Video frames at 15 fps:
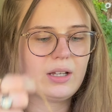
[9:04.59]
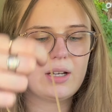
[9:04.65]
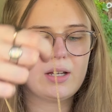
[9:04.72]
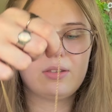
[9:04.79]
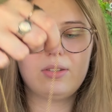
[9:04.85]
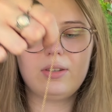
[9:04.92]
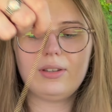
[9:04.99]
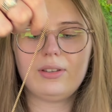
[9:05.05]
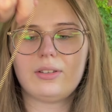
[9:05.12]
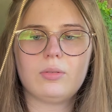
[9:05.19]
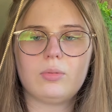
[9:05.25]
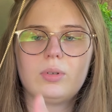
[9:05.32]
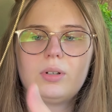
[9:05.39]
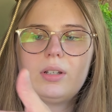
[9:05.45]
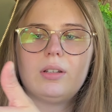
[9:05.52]
got this
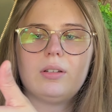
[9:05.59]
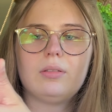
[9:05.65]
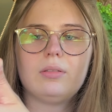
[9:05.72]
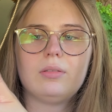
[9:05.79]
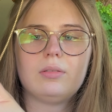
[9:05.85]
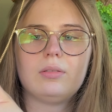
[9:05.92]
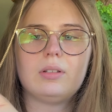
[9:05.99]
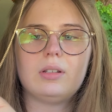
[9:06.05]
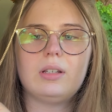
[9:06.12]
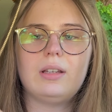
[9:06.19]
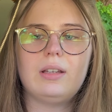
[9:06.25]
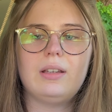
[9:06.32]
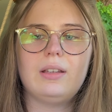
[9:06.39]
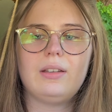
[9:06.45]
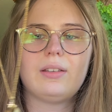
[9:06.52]
one
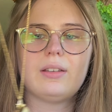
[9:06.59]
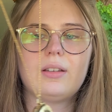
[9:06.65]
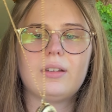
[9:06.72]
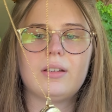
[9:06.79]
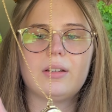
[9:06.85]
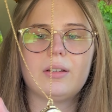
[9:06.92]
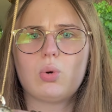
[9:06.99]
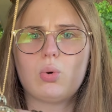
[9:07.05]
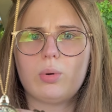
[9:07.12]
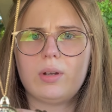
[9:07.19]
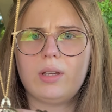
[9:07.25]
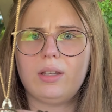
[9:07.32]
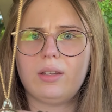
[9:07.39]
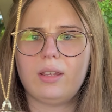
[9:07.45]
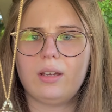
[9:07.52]
it's a
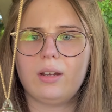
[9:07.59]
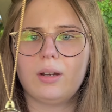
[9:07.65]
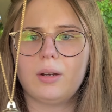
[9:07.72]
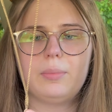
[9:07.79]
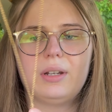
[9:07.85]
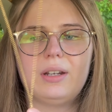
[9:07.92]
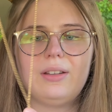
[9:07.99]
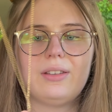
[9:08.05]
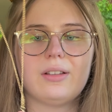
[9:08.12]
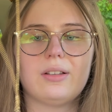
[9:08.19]
coin there but it's a